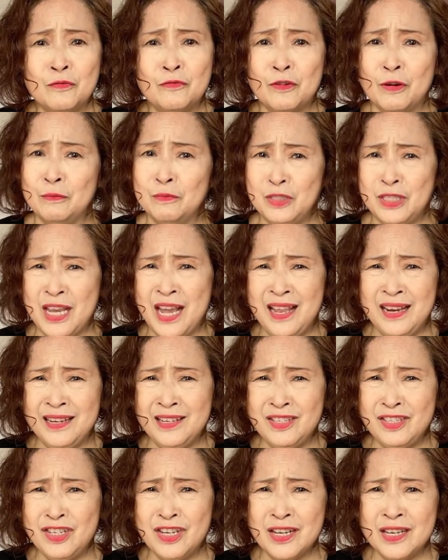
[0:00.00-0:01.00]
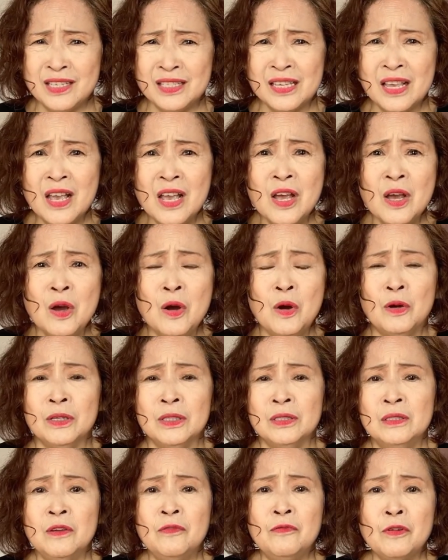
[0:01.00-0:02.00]
from challenges or
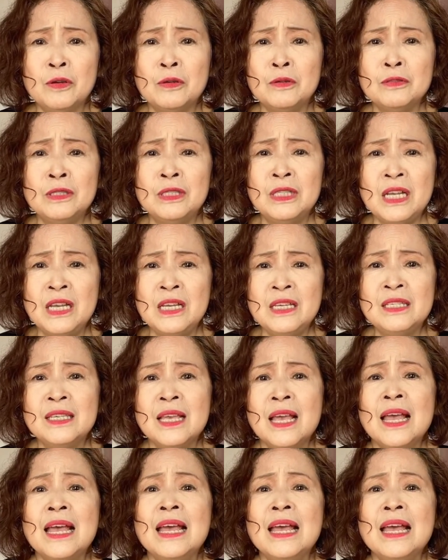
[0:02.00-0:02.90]
difficulties,